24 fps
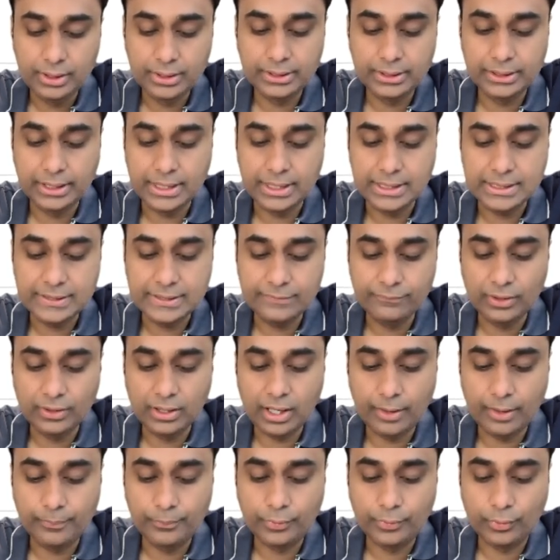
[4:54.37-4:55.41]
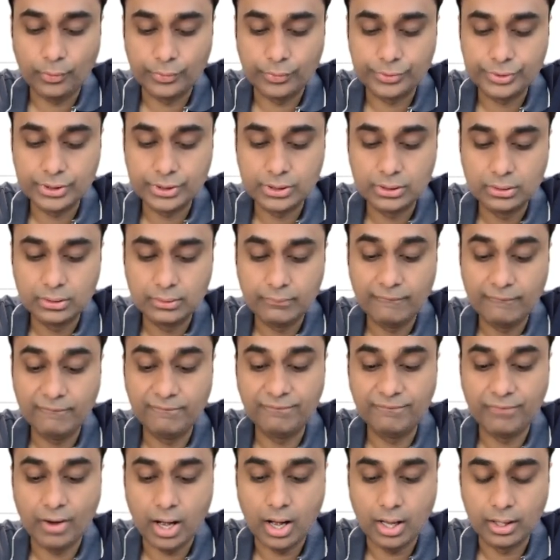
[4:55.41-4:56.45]
this will approach
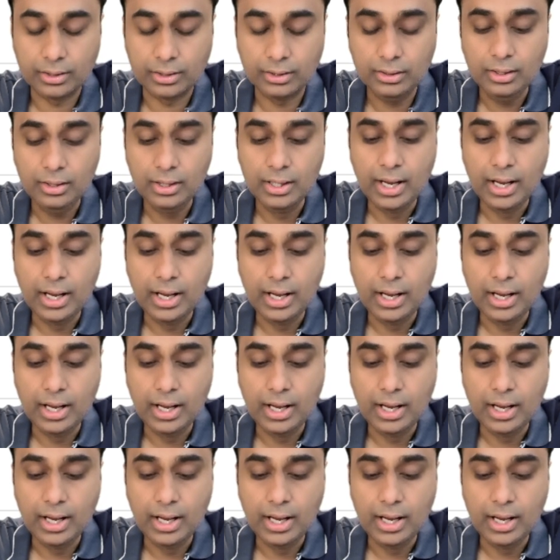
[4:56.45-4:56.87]
1,